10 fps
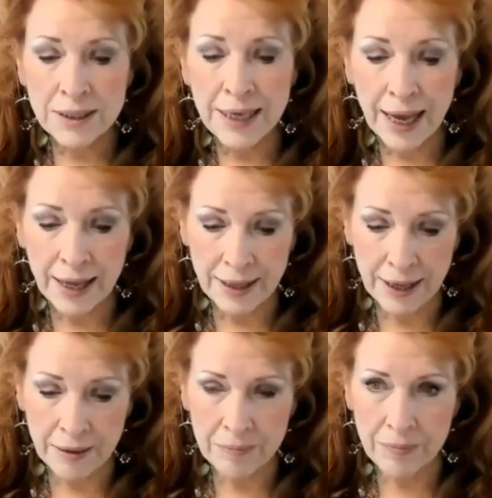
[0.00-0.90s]

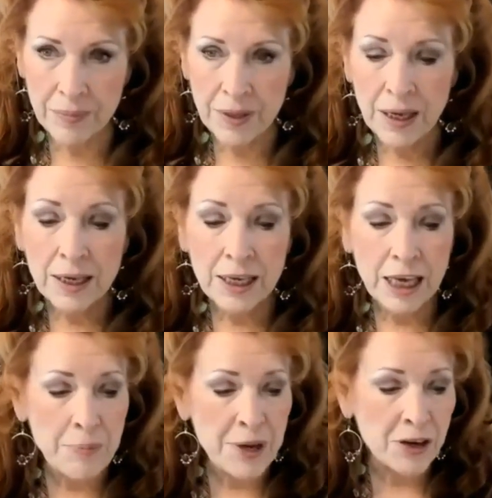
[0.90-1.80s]
daily,
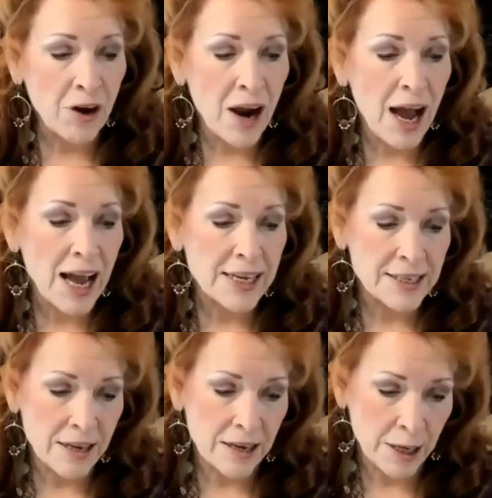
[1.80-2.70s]
keeping our
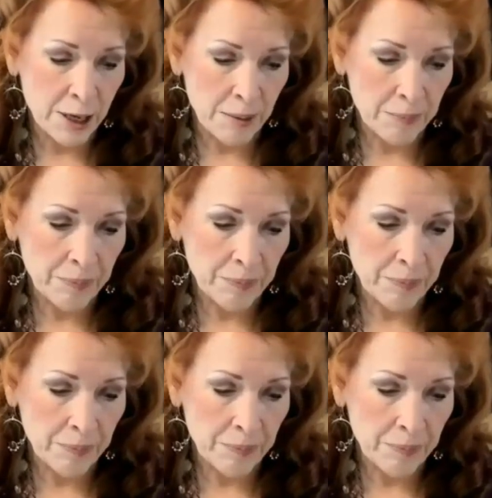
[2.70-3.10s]
eyes on him.